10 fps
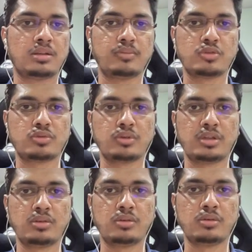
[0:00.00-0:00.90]
I'm just
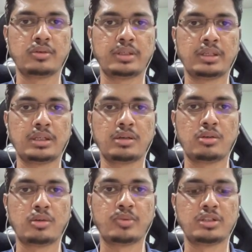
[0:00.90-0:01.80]
going to go here,
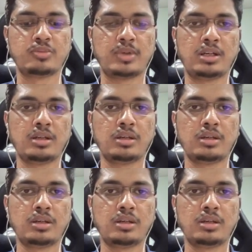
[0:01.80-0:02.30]
copy this part